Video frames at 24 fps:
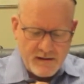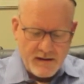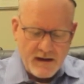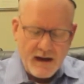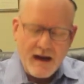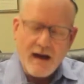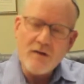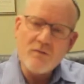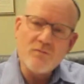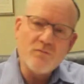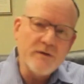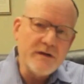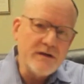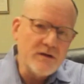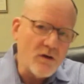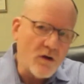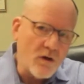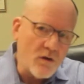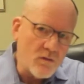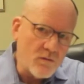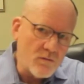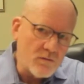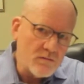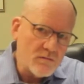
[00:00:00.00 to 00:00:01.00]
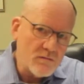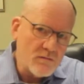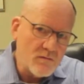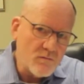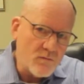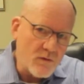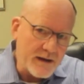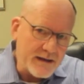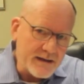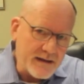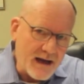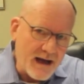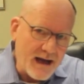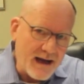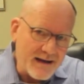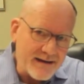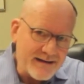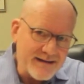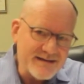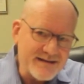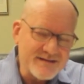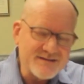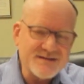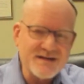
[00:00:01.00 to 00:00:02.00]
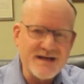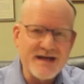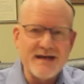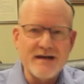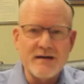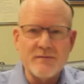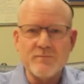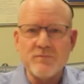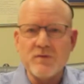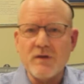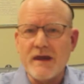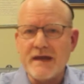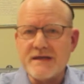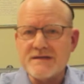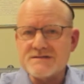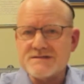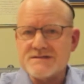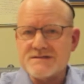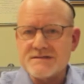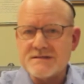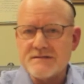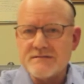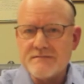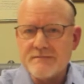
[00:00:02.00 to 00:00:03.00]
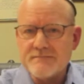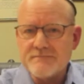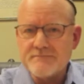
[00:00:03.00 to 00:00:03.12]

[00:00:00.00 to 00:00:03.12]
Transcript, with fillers: How do we know when God is in a place?